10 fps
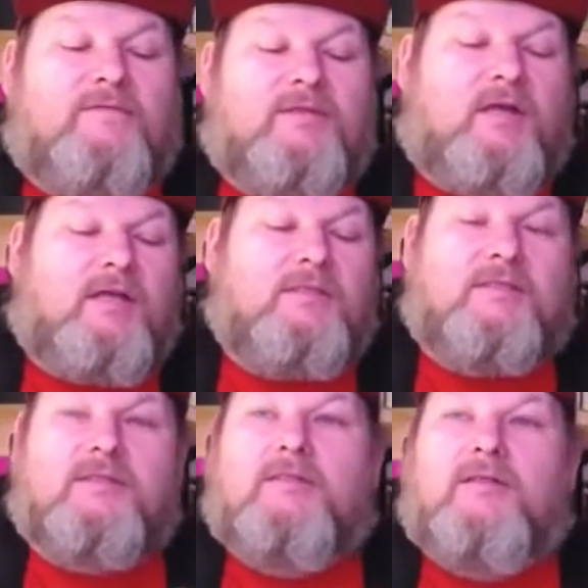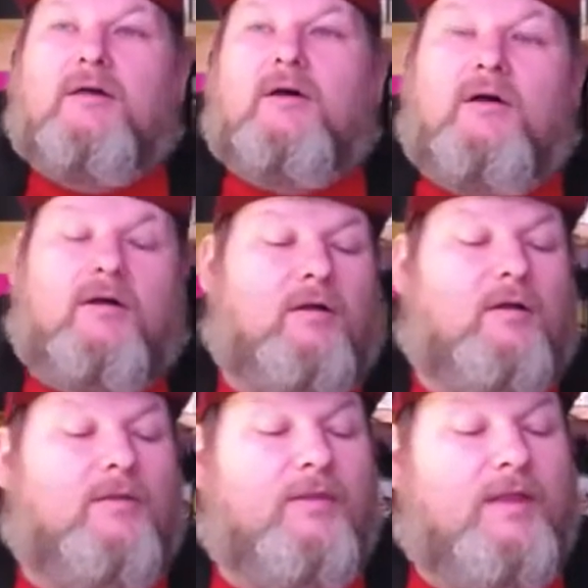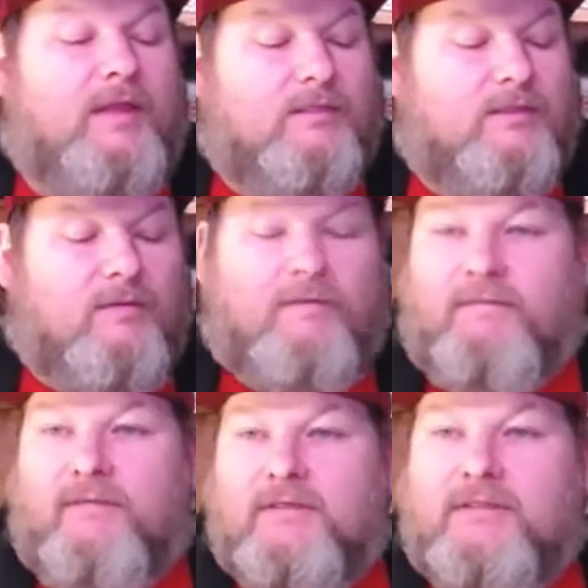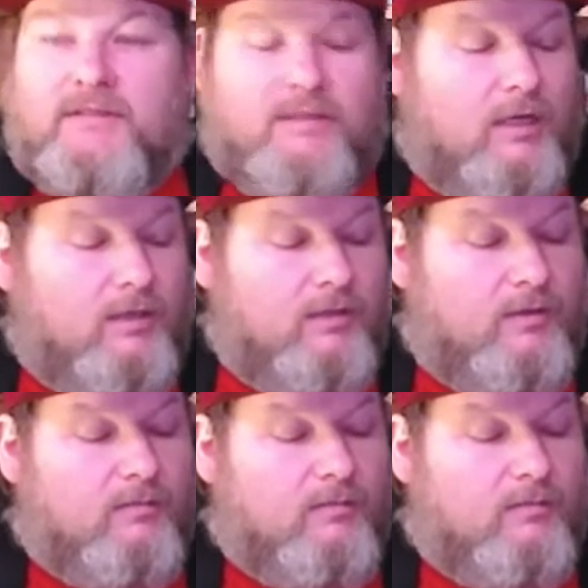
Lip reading: sides there, so it fits snug.